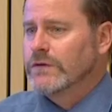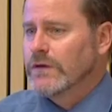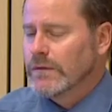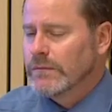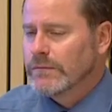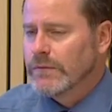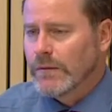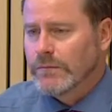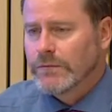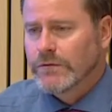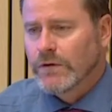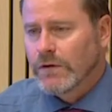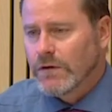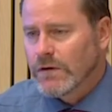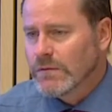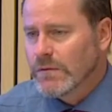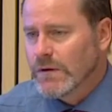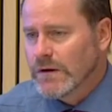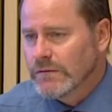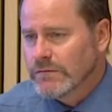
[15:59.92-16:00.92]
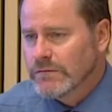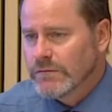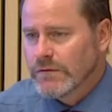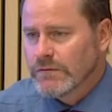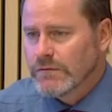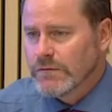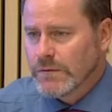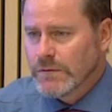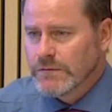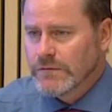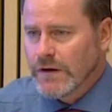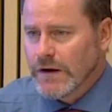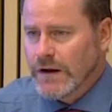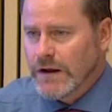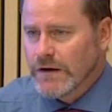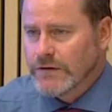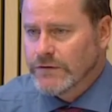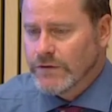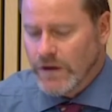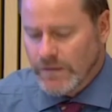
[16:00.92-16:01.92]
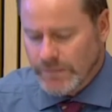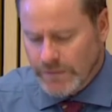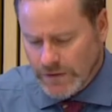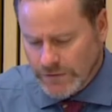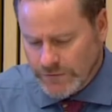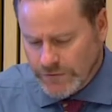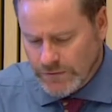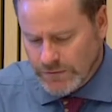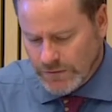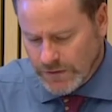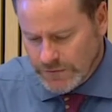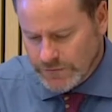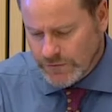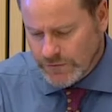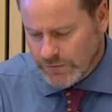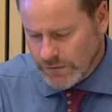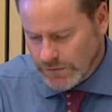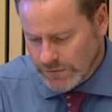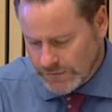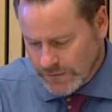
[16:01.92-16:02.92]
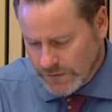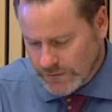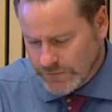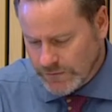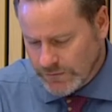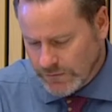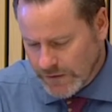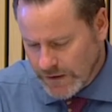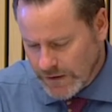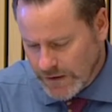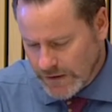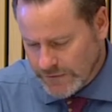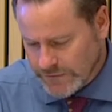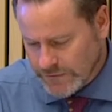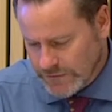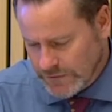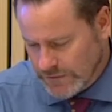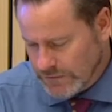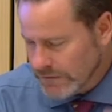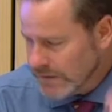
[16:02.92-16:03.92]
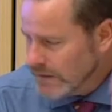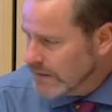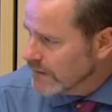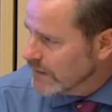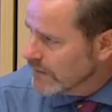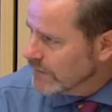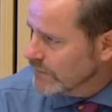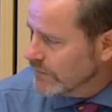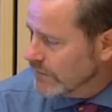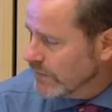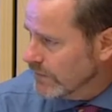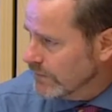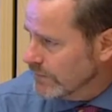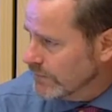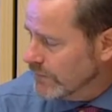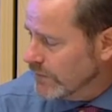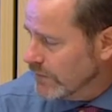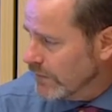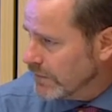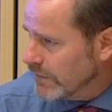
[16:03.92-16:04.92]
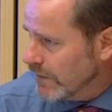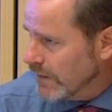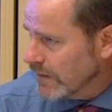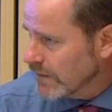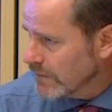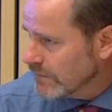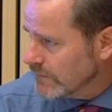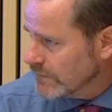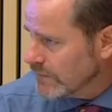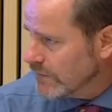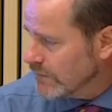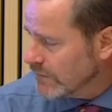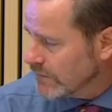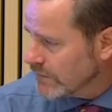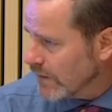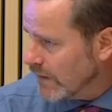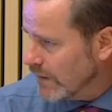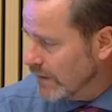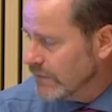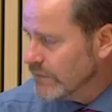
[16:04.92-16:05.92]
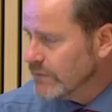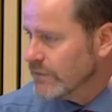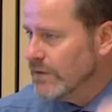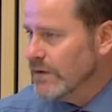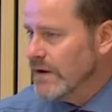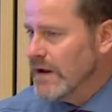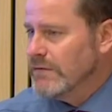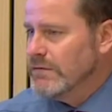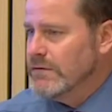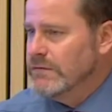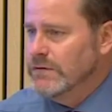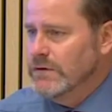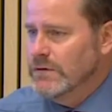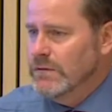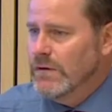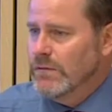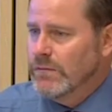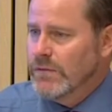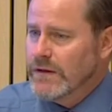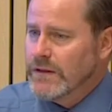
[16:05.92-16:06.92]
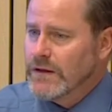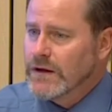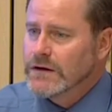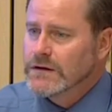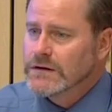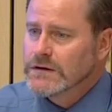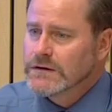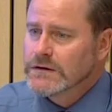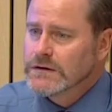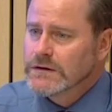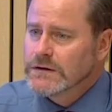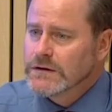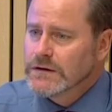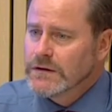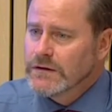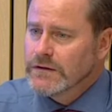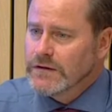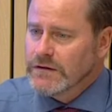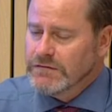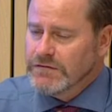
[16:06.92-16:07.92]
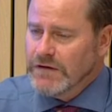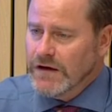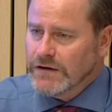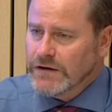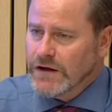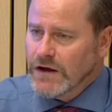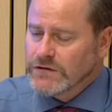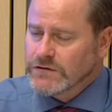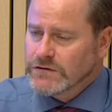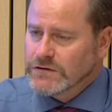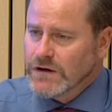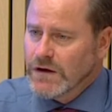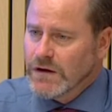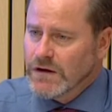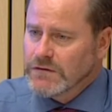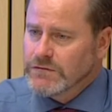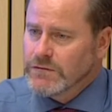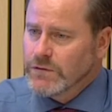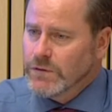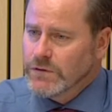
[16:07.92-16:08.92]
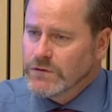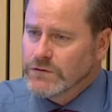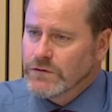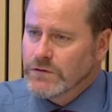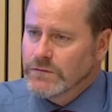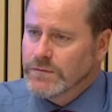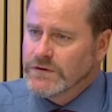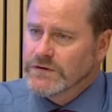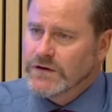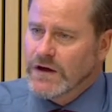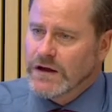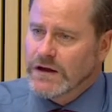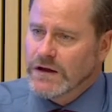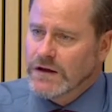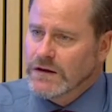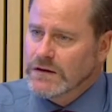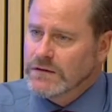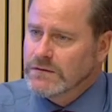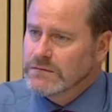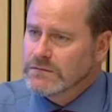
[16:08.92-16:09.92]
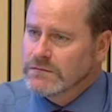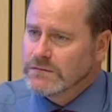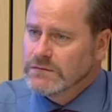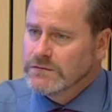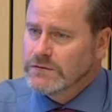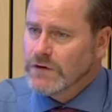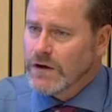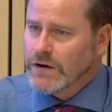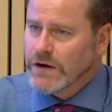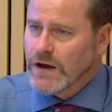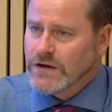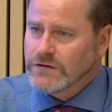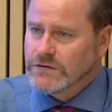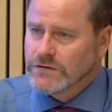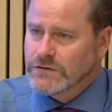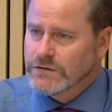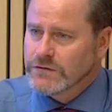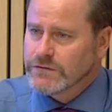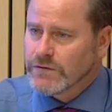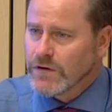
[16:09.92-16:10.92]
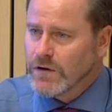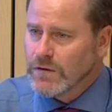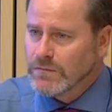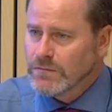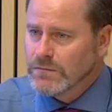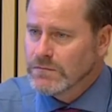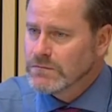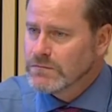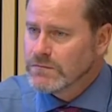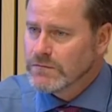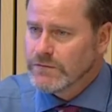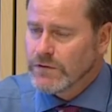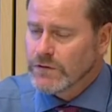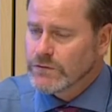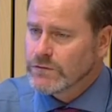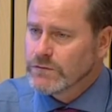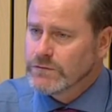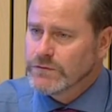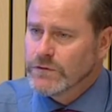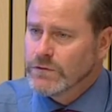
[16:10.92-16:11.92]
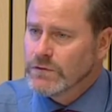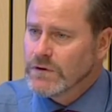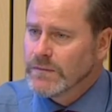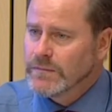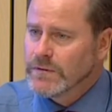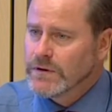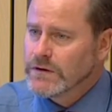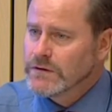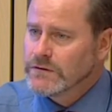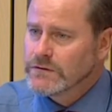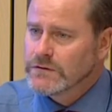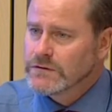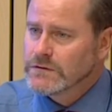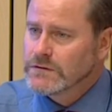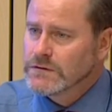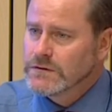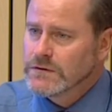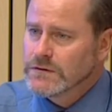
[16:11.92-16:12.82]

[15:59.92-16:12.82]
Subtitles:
here. I'm sorry we've run out of time, but I do want to ask you, does the Australian Institute have a view on whether the foundation going forward should be taking donations from fossil fuel companies?